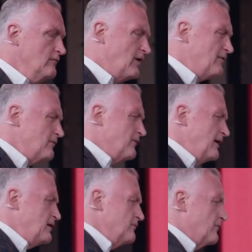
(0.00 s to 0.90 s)
Father,
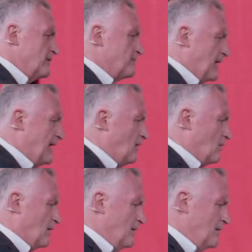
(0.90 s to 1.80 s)
thank you for the
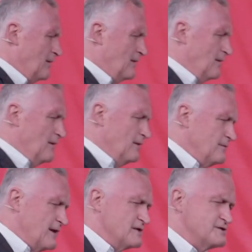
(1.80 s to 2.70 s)
power
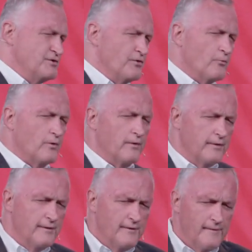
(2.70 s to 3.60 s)
that is in your word,
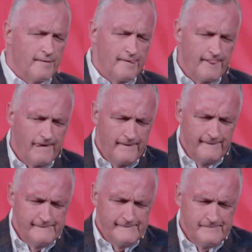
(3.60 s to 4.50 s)

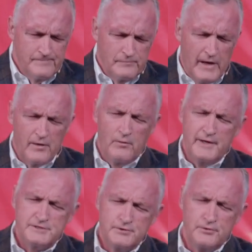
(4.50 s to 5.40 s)
not
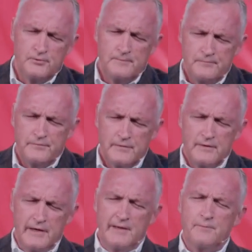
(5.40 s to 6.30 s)
only to
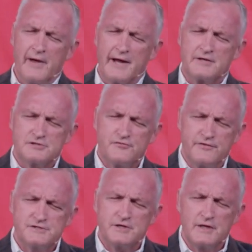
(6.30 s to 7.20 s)
impact us
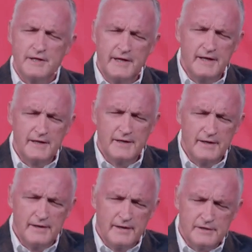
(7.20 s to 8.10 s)
physically
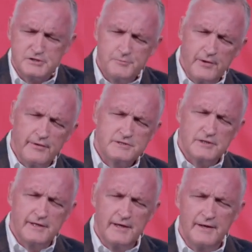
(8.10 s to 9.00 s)
and
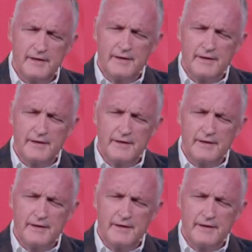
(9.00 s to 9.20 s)
spiritually,